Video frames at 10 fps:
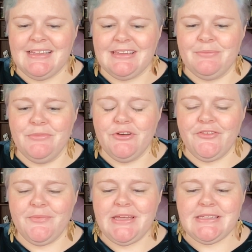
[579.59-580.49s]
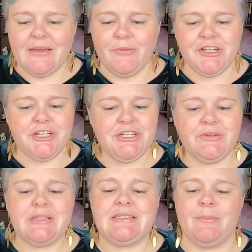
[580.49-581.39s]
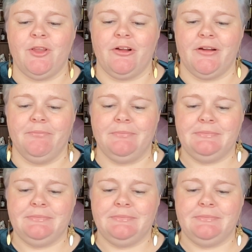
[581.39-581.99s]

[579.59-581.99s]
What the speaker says: The movement I want you to do is similar.